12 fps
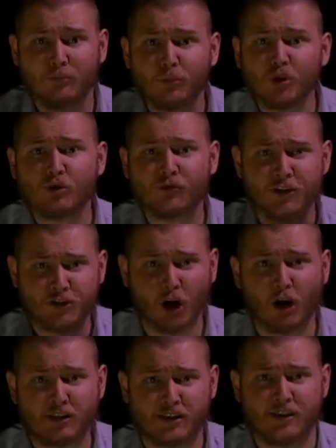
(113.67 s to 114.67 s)
move the
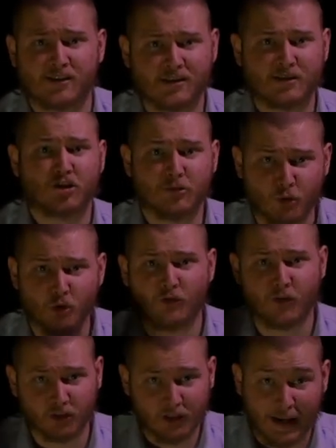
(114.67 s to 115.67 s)
darkness to
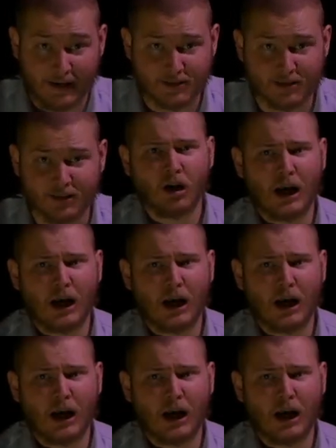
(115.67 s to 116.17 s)
move the light.